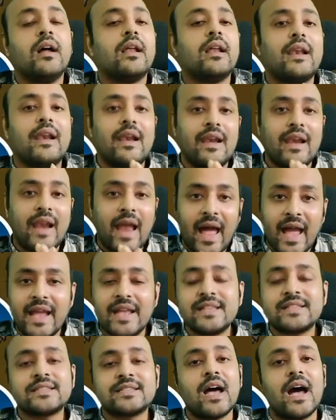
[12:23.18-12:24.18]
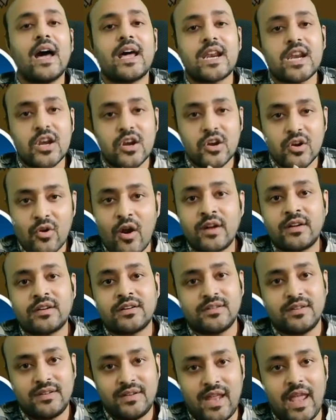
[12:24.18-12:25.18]
Lies are not
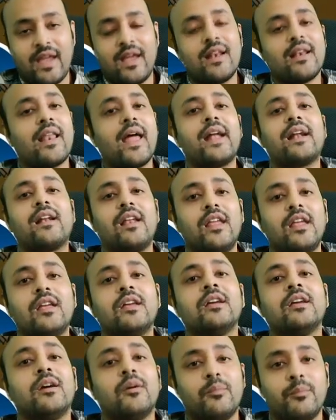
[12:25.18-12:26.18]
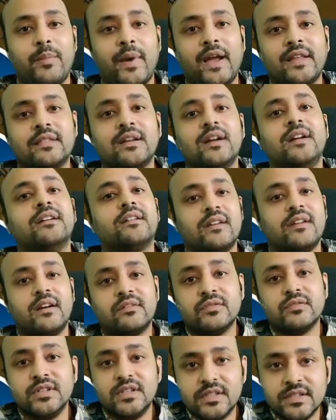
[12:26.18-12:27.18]
taken lightly by the internet
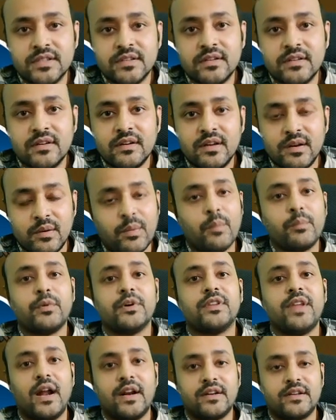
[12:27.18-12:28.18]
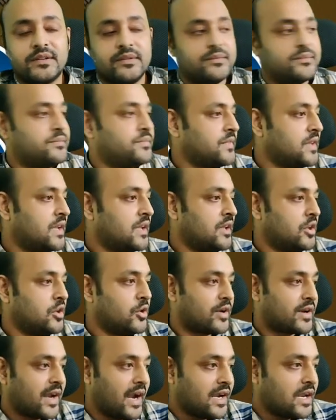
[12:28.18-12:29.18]
world. Remember that.
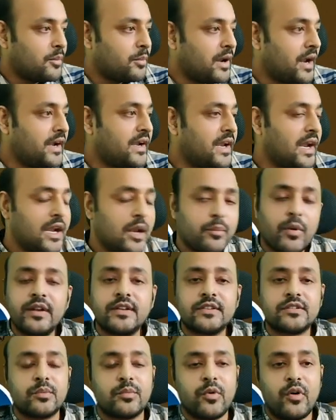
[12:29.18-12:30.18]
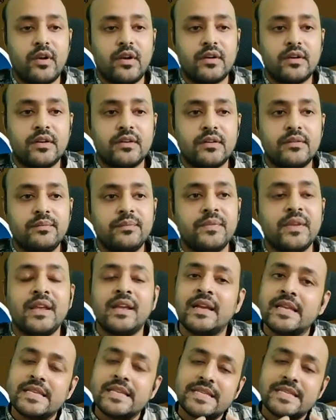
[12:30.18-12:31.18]
Your credibility depends upon it.
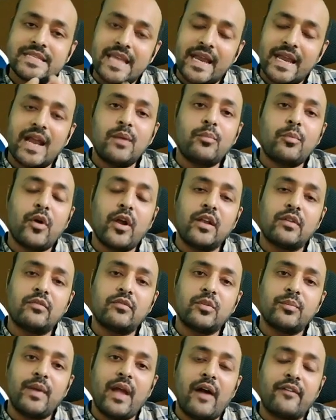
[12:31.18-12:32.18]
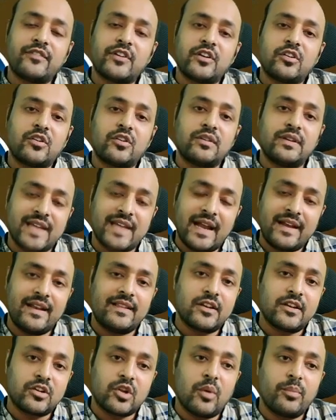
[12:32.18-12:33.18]
Second point would be, after deciding
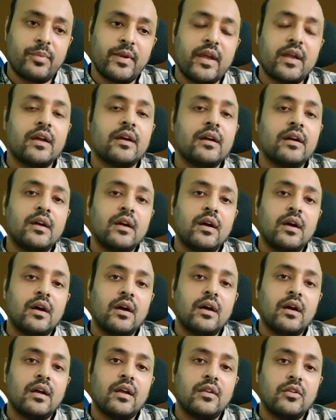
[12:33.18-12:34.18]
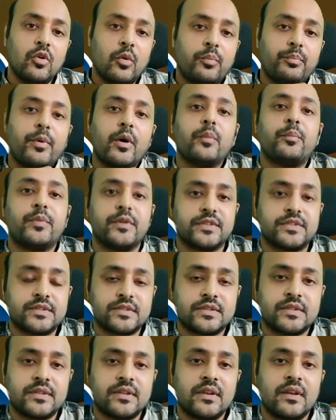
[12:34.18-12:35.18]
the topic, your
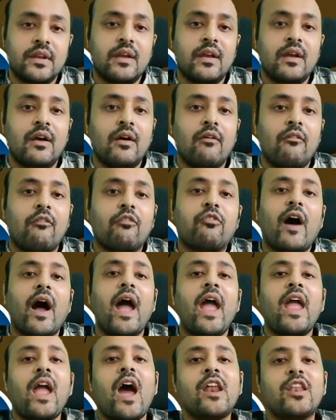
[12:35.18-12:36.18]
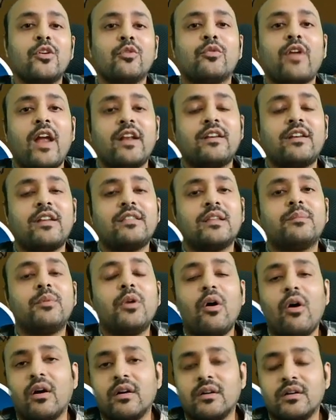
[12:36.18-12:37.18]
purpose. Why are you writing the
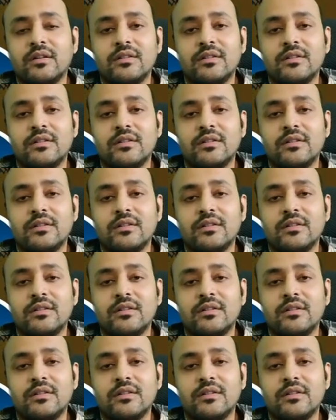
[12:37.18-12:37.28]
blog?